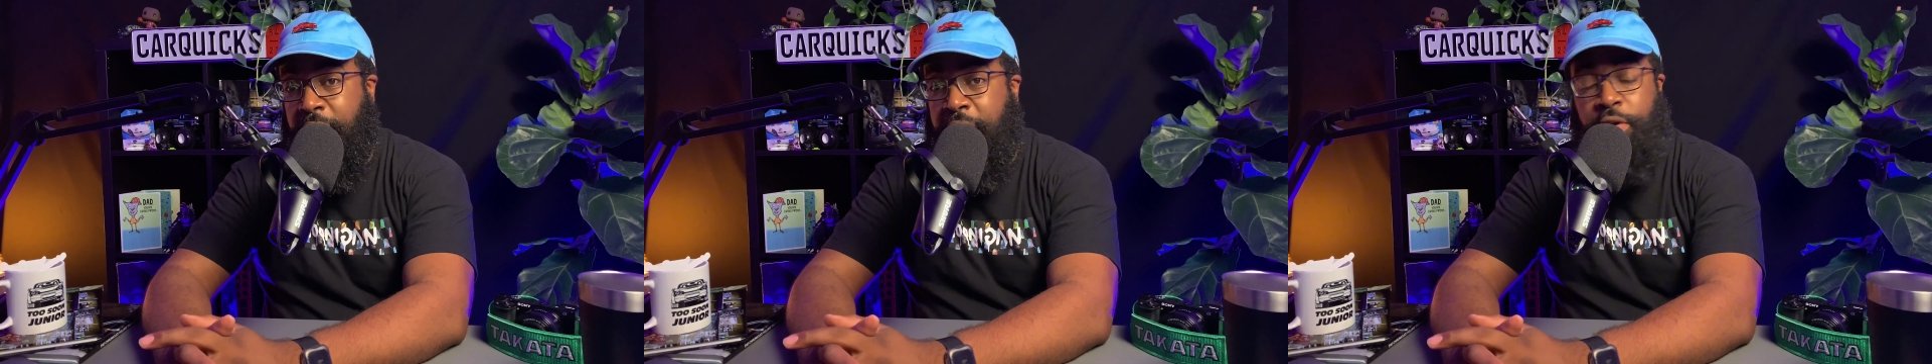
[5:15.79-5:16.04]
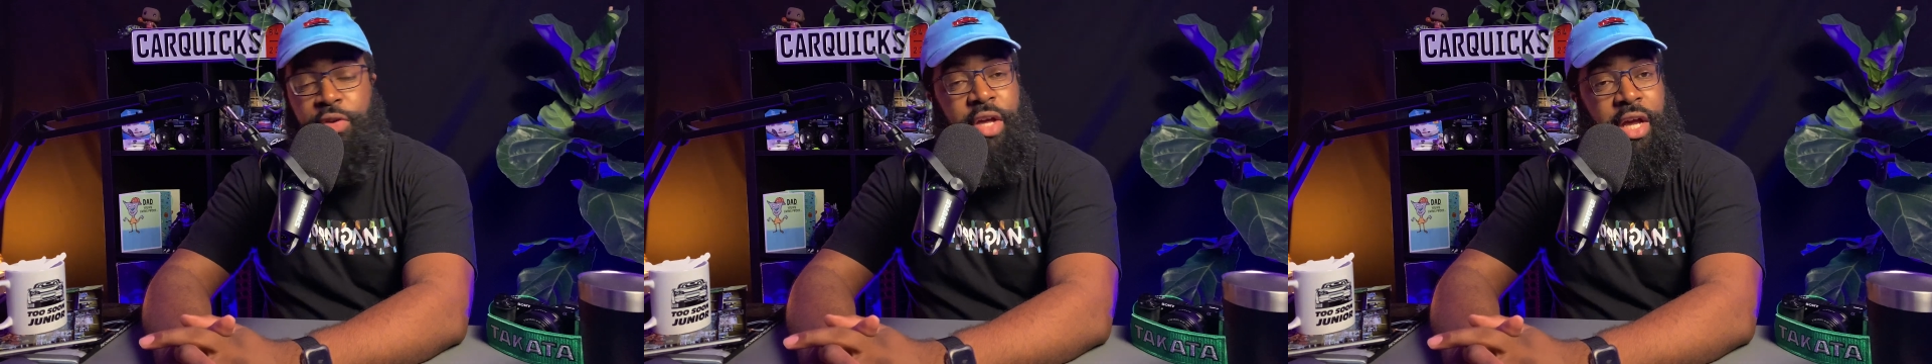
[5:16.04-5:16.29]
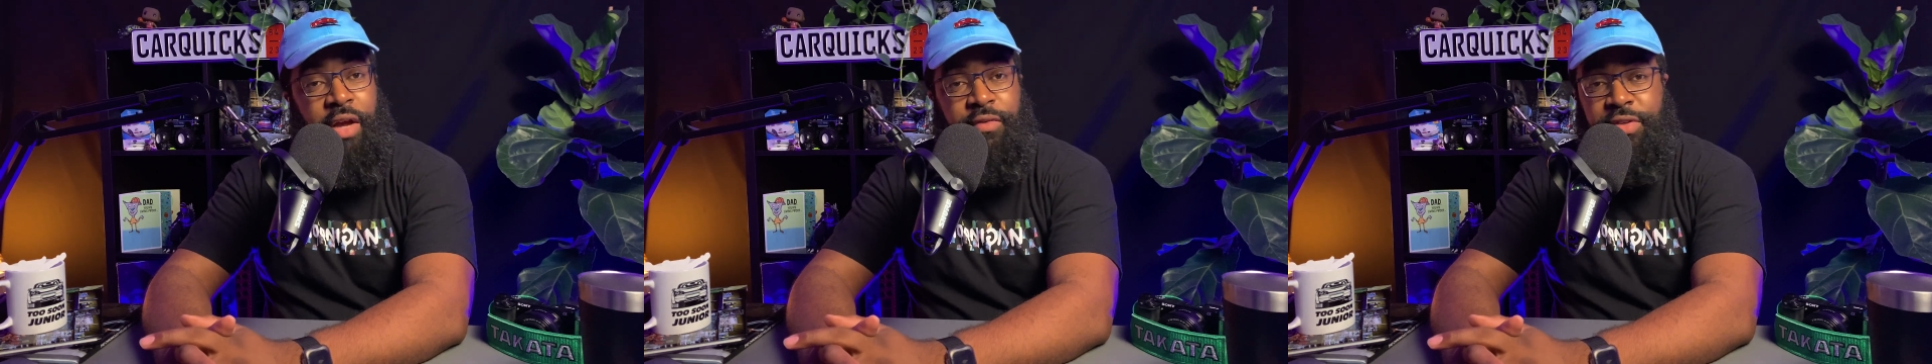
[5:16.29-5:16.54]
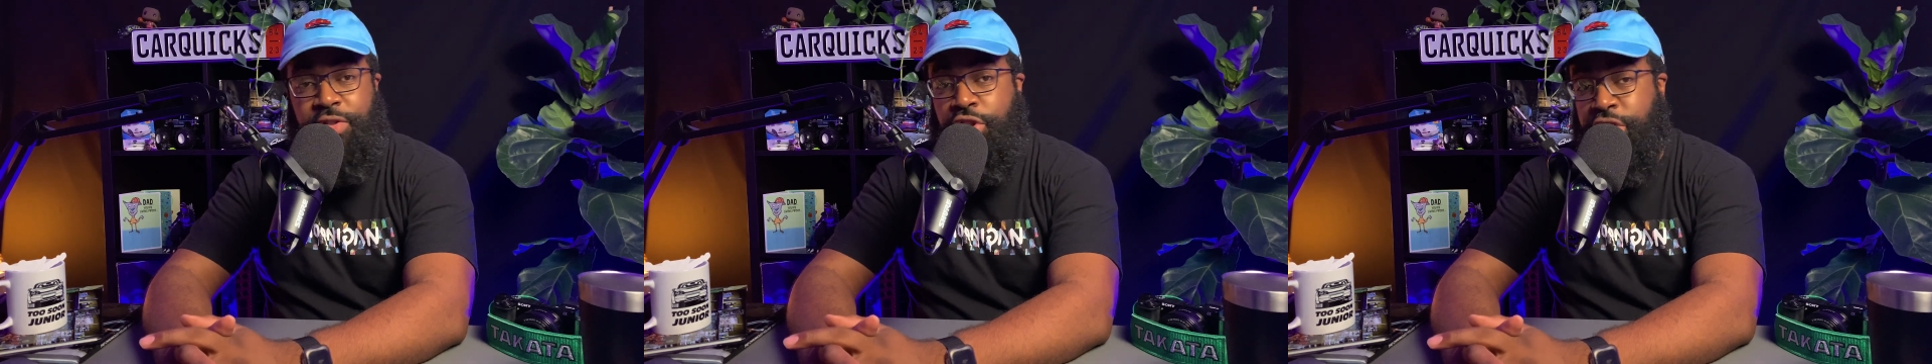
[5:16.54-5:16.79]
I don't care
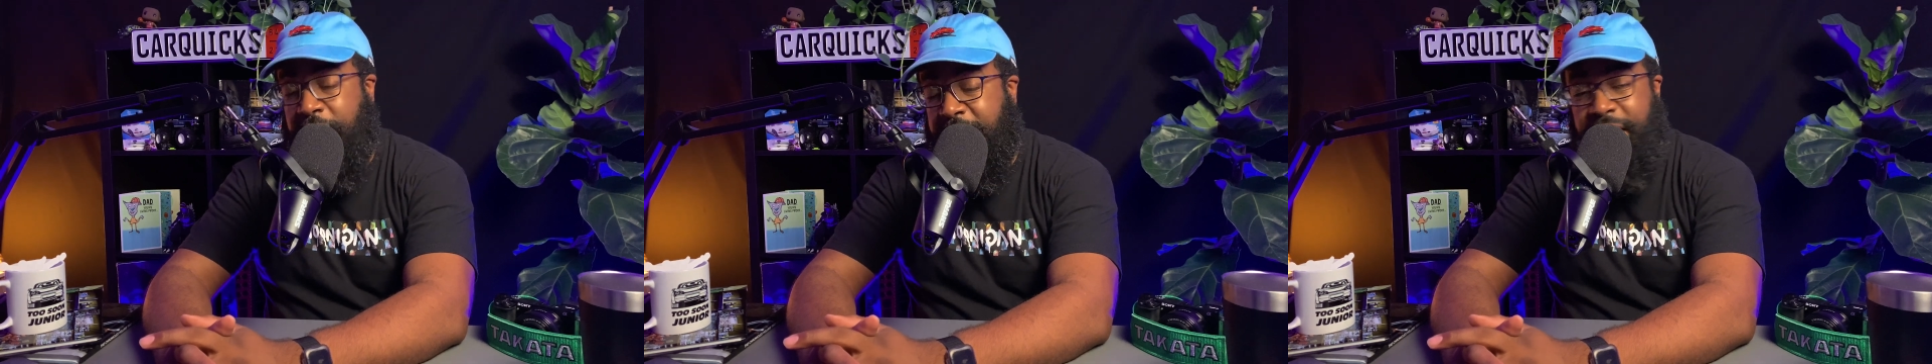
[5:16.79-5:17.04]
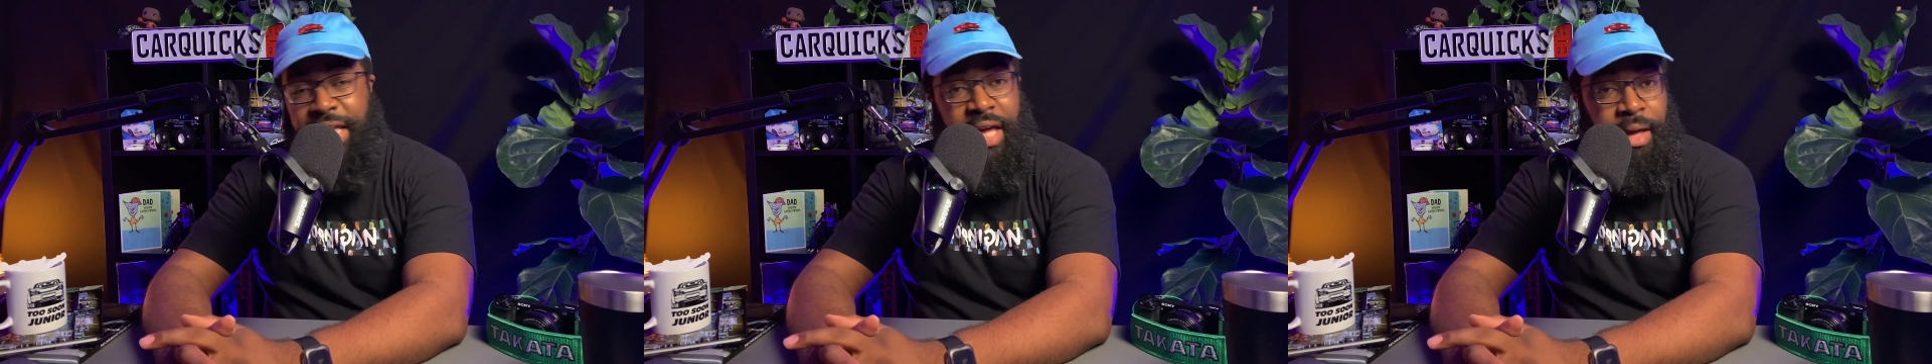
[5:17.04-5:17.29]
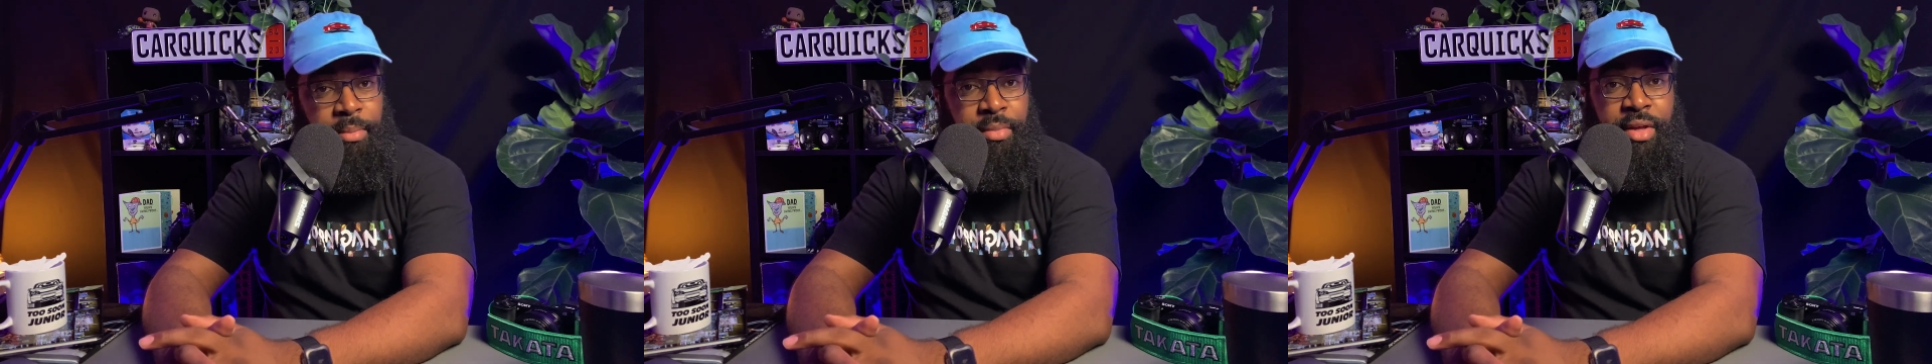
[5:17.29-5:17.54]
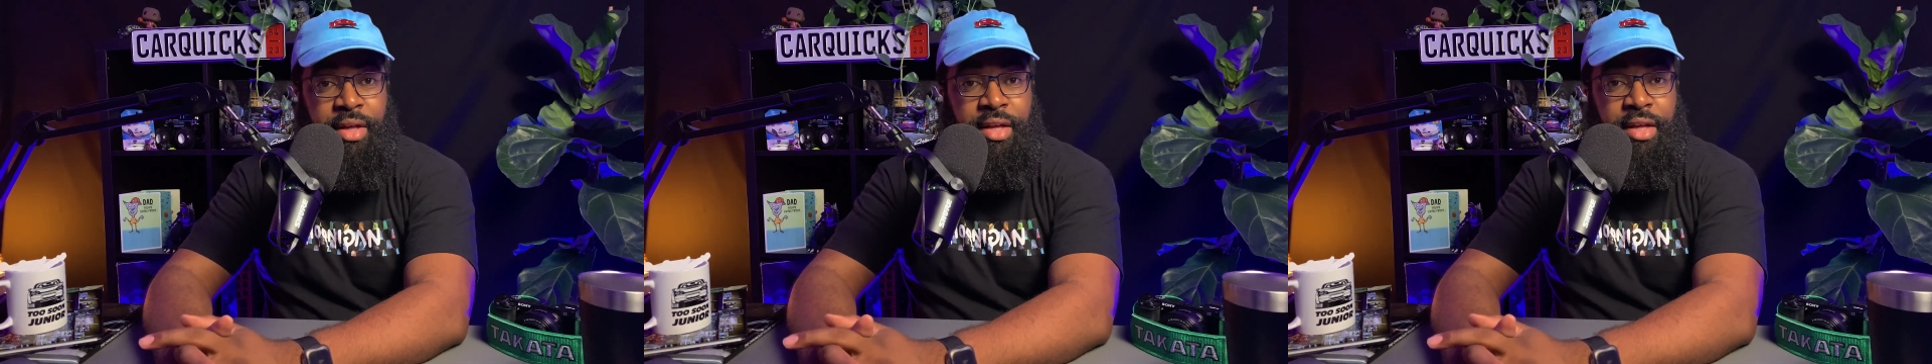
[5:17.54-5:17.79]
if it's JDM,